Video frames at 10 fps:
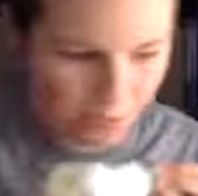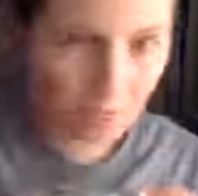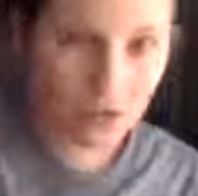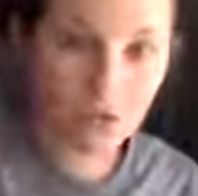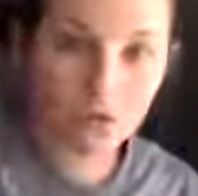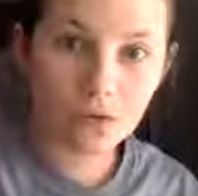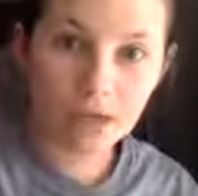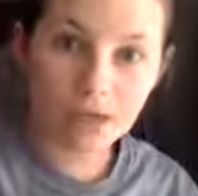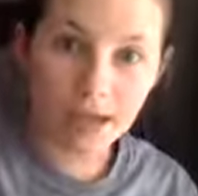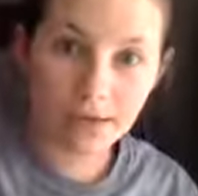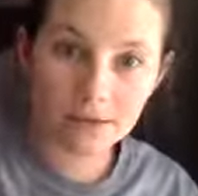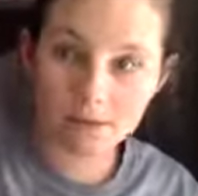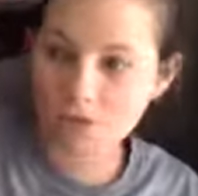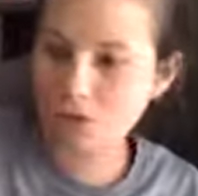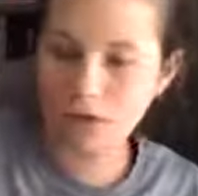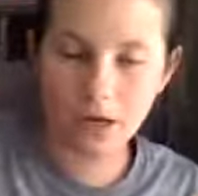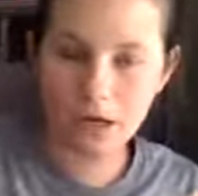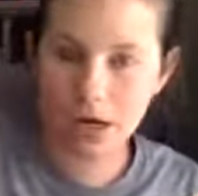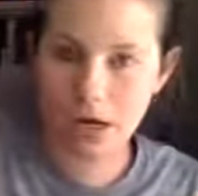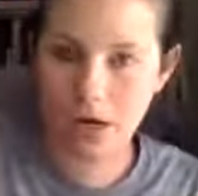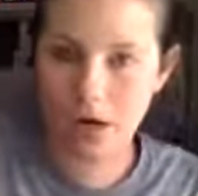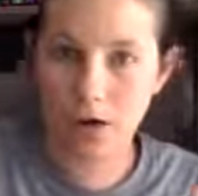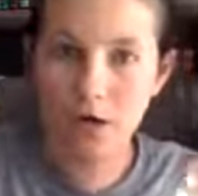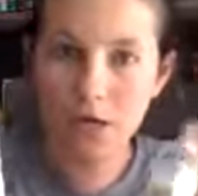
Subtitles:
But you can get straight carrier.